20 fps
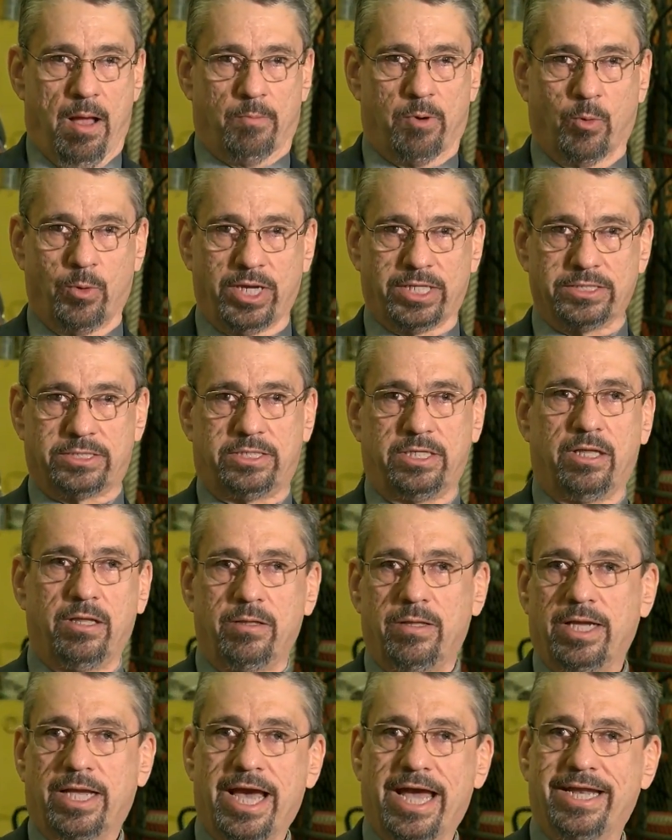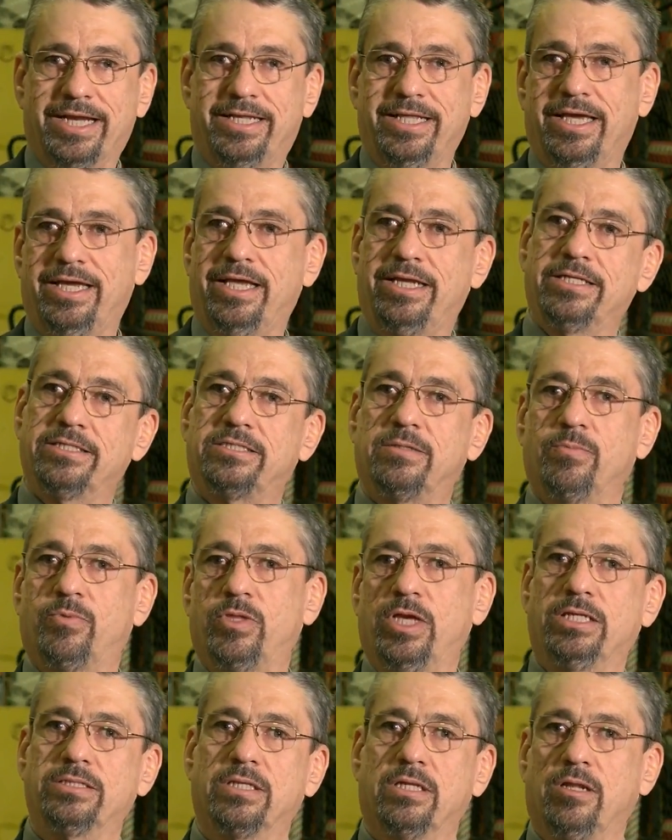But we can still kind of dig into some
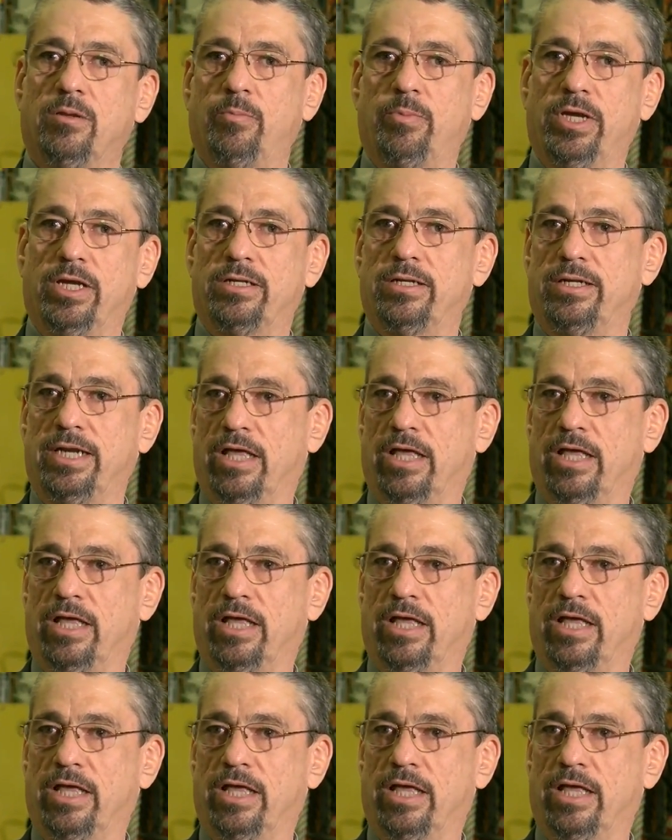things a little bit.